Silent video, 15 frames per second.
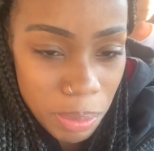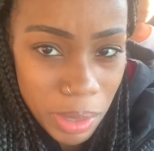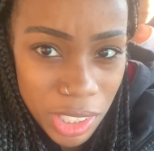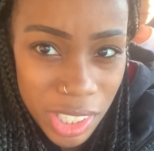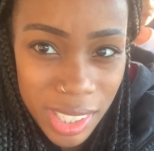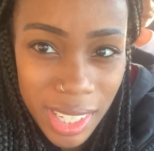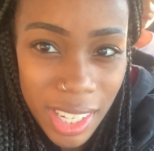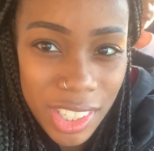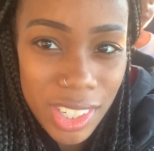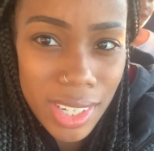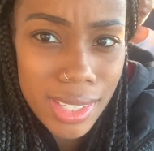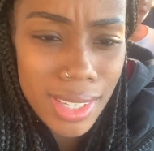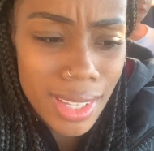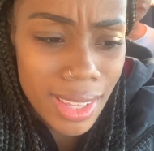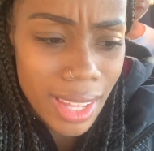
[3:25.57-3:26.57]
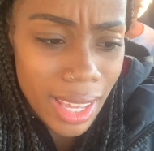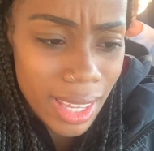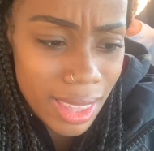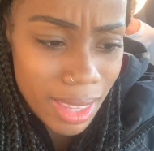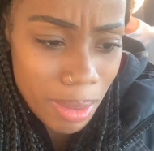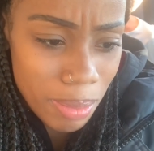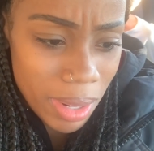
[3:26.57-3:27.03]
but she's saying she doesn't like
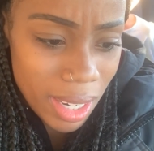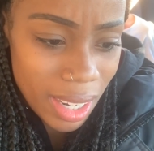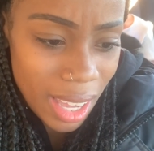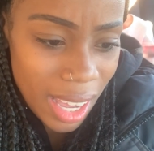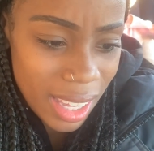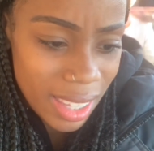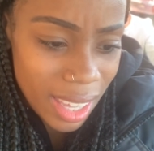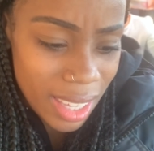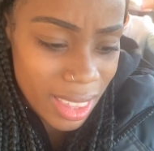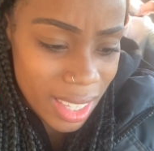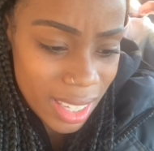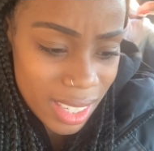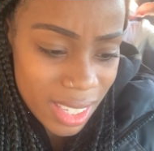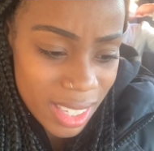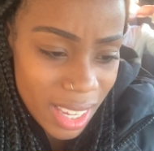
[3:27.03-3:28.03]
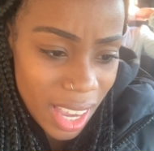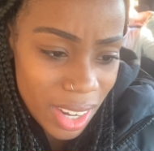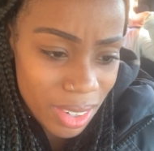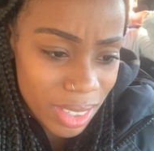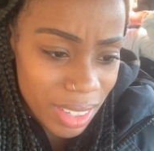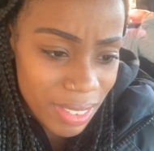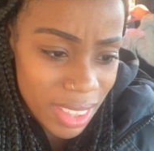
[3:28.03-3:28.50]
them. But I like this. Um, I
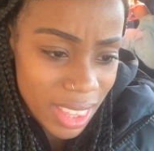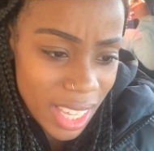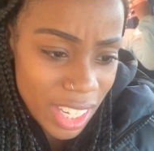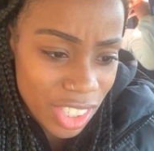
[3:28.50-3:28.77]
don't even think